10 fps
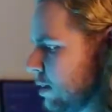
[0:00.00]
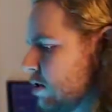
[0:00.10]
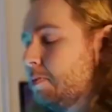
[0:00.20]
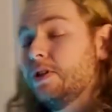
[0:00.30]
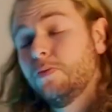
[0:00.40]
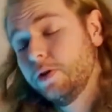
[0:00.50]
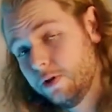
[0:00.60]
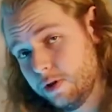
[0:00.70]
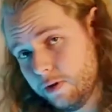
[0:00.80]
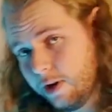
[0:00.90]
Just depends on what you're
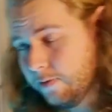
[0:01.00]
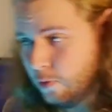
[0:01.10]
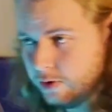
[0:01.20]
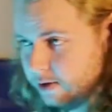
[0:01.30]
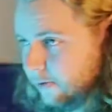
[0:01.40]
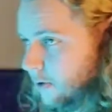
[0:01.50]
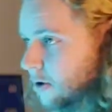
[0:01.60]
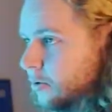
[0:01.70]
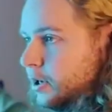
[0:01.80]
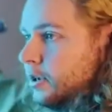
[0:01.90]
doing. Of course, if you're
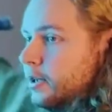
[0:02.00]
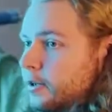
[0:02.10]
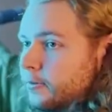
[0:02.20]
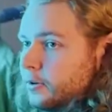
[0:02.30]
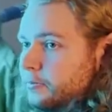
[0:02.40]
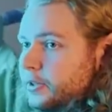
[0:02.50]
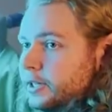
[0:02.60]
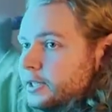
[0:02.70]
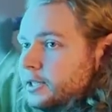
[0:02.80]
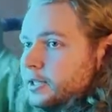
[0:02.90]
going from
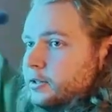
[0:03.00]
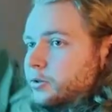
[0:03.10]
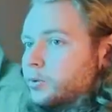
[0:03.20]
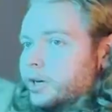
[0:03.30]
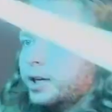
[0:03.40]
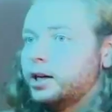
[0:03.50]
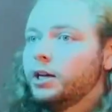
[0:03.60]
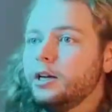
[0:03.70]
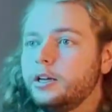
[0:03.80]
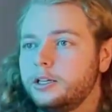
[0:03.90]
this into a
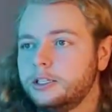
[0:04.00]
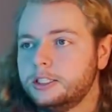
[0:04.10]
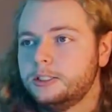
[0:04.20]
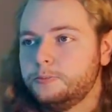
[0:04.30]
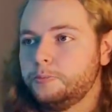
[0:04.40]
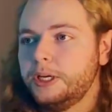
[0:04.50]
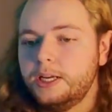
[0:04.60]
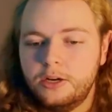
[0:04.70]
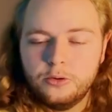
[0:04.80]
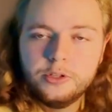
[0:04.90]

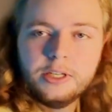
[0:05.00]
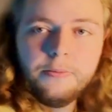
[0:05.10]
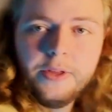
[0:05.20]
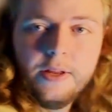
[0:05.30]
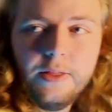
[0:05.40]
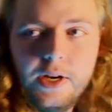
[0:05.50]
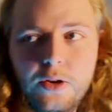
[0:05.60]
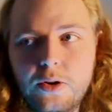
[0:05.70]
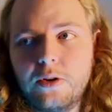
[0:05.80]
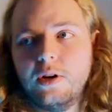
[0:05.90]
spin or something, then
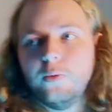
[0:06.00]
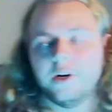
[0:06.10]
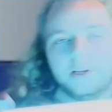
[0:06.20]
you're going to want